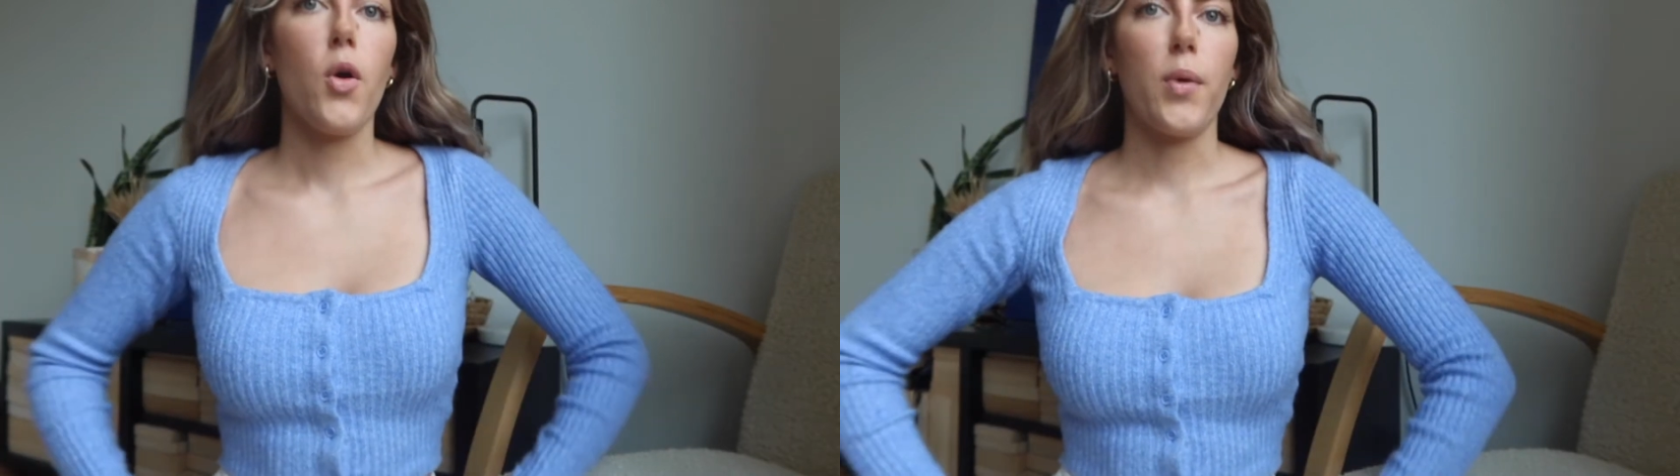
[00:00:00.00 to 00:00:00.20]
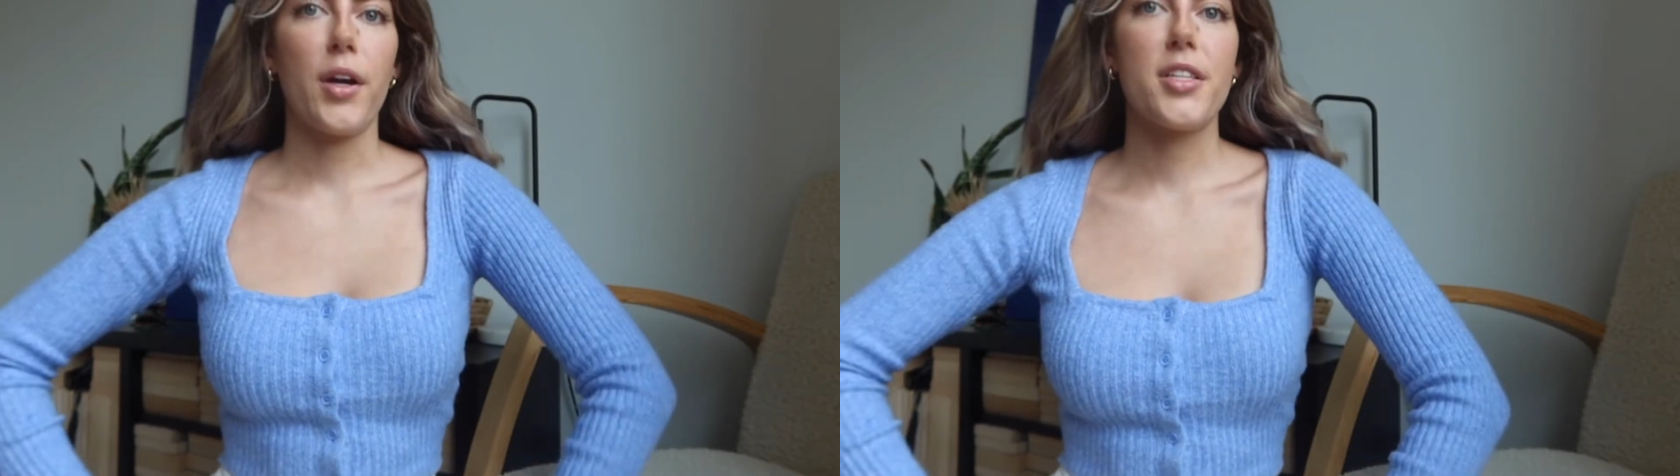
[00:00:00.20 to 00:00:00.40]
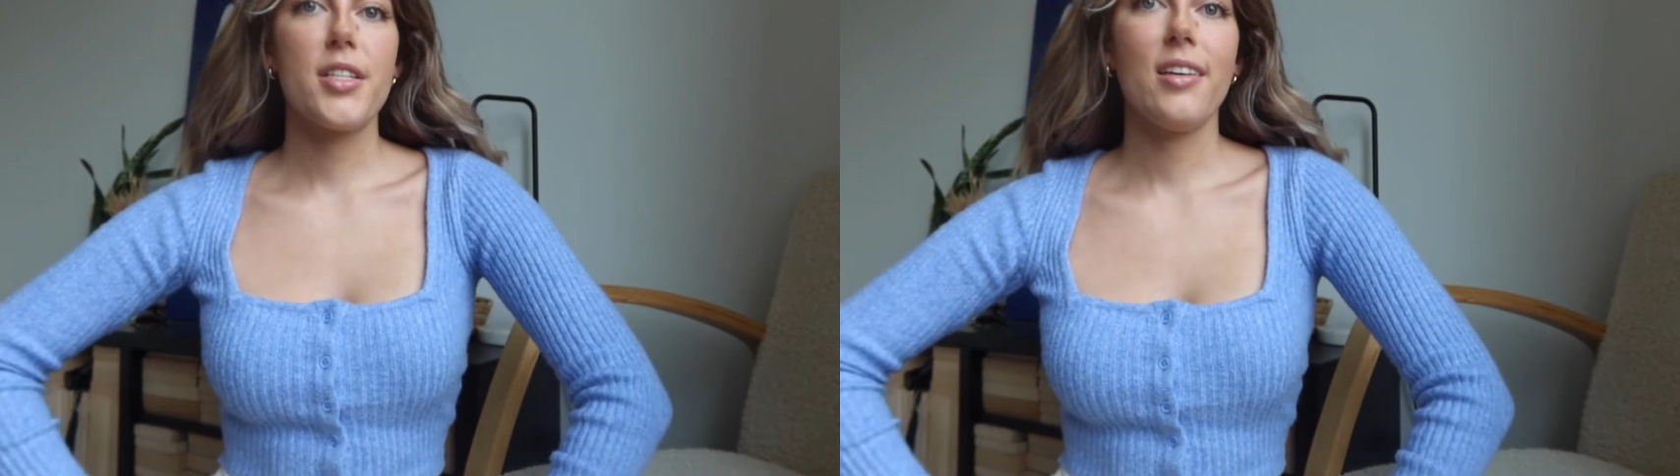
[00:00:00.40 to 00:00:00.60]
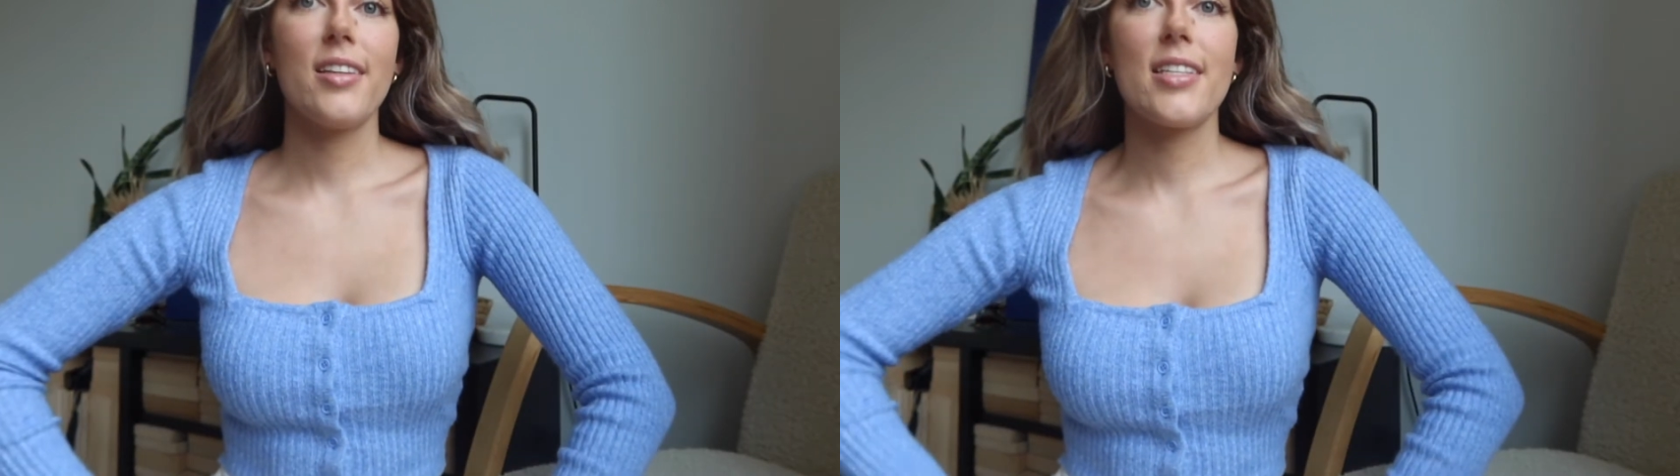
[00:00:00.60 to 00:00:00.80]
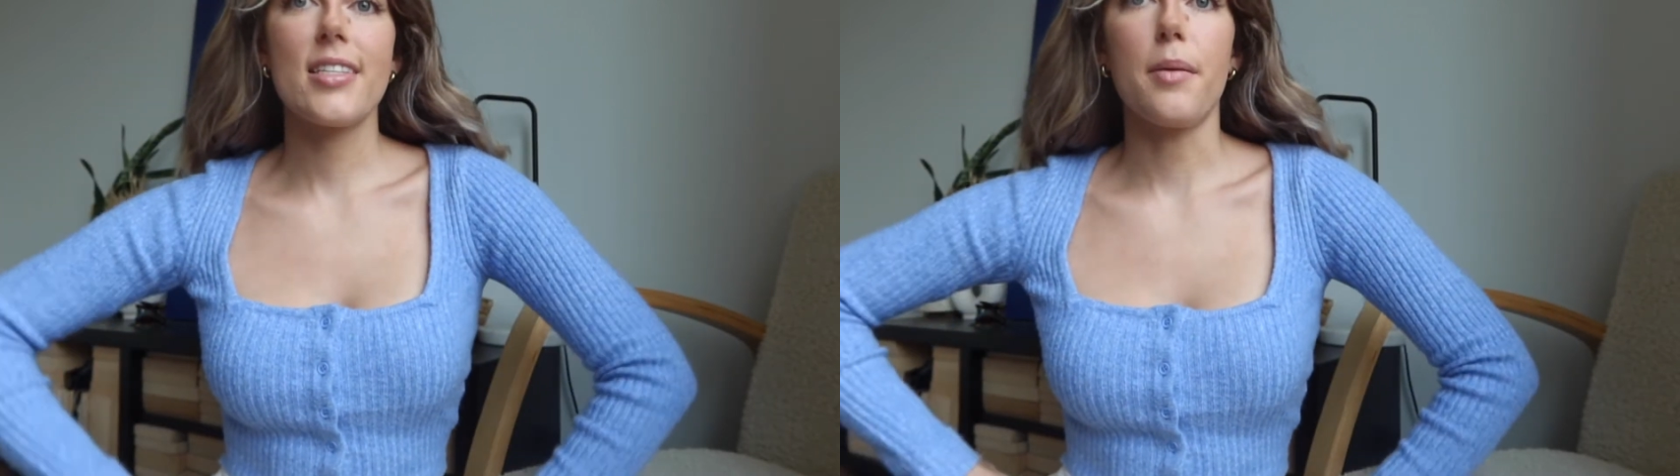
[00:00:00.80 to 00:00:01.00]
We're still
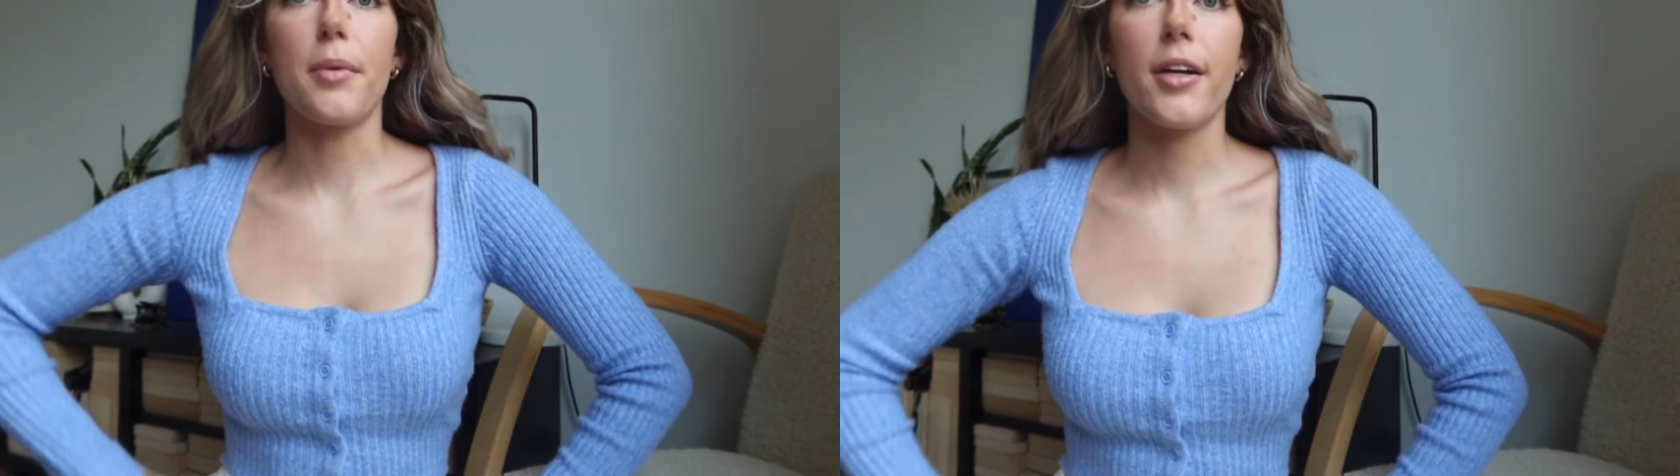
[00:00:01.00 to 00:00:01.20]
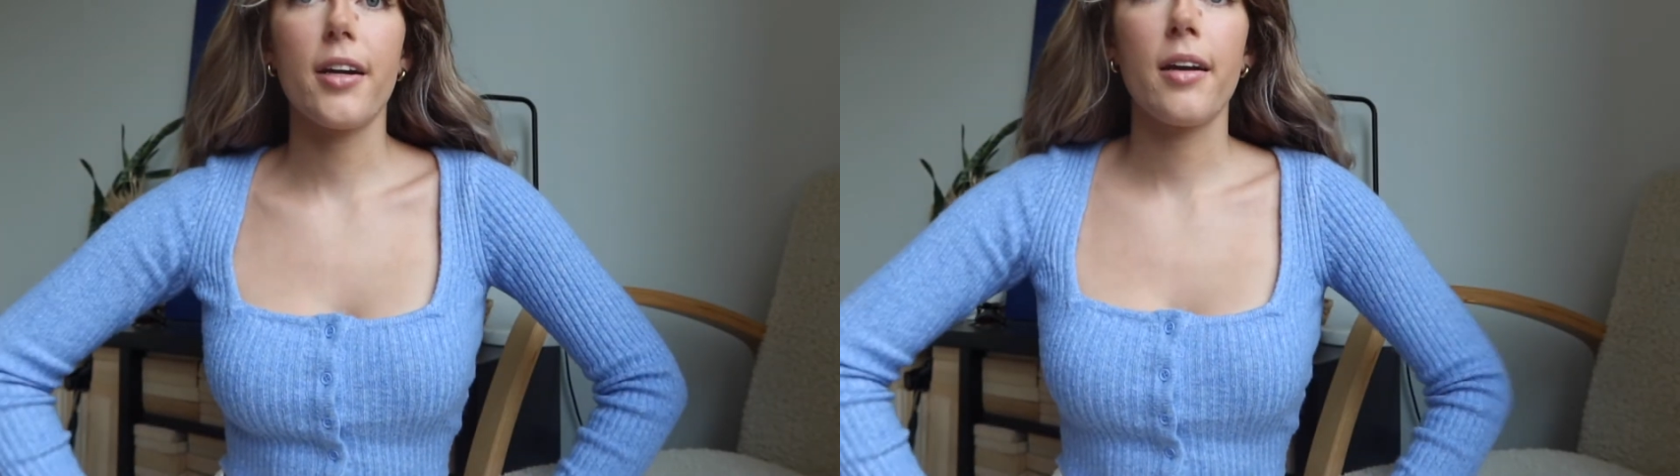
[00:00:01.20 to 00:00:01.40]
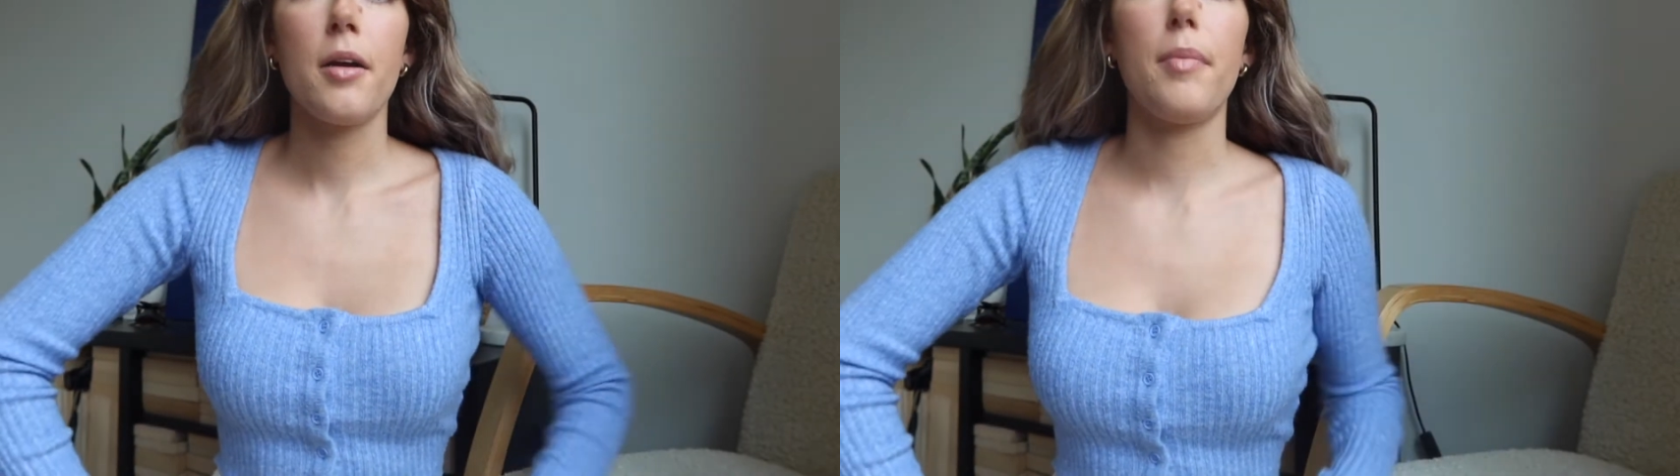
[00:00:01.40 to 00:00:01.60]
in summer,